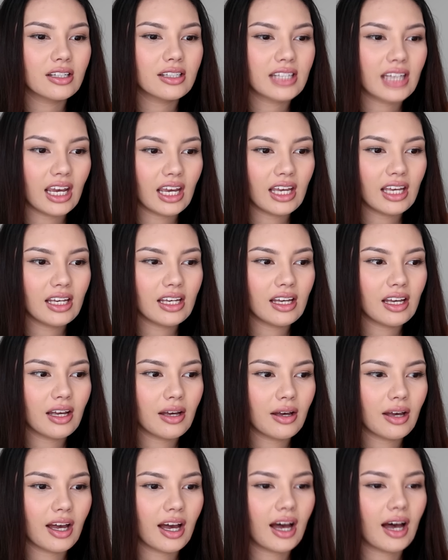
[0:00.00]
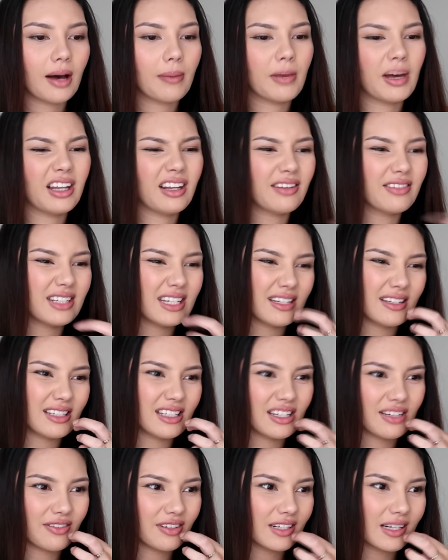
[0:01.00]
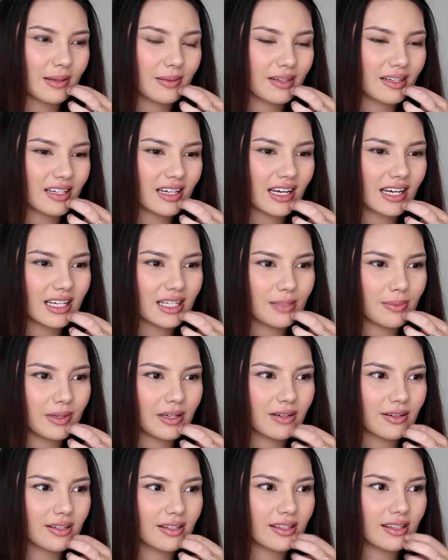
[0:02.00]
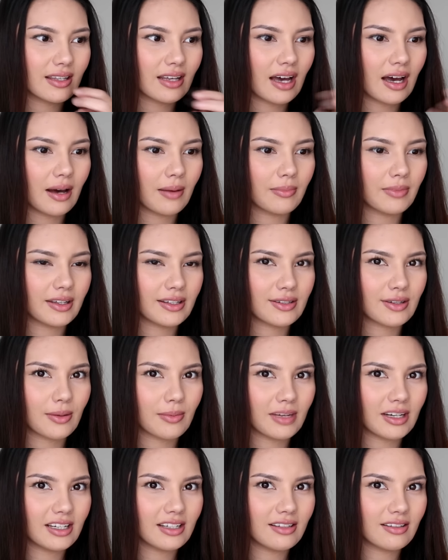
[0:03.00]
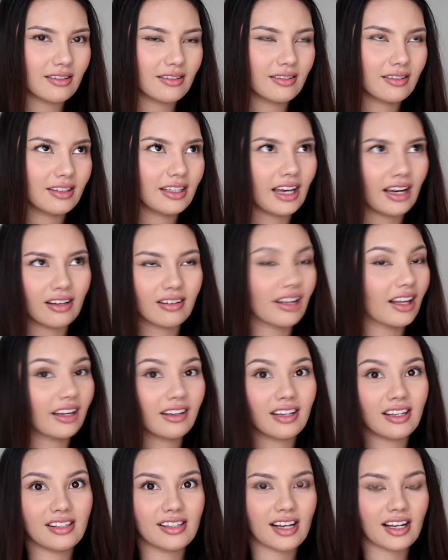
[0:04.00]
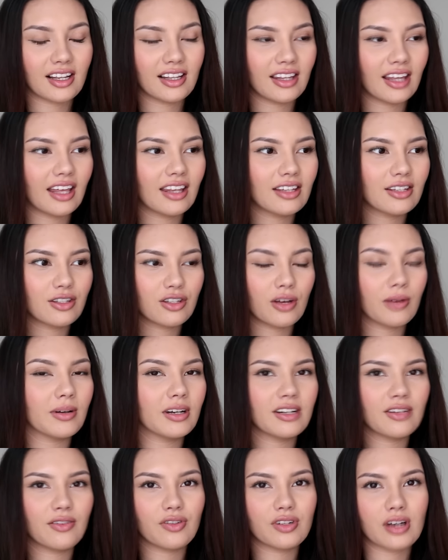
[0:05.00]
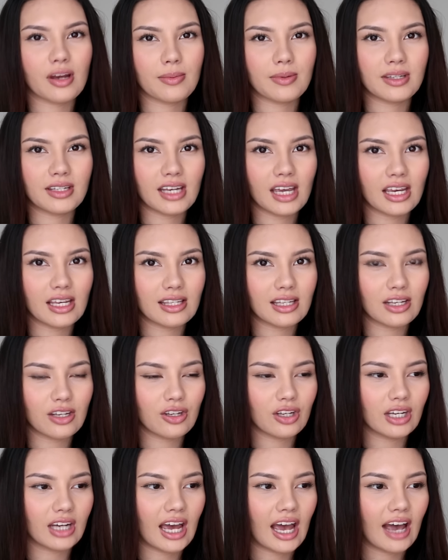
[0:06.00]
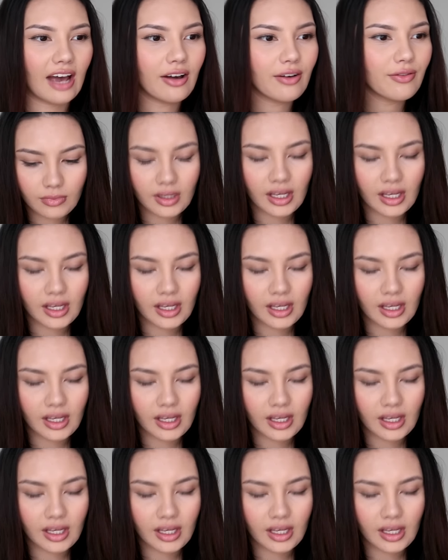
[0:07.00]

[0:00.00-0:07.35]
Tea, I love different types of teas because there's so many, yeah, like exactly that. There's so many different types of teas that you can have.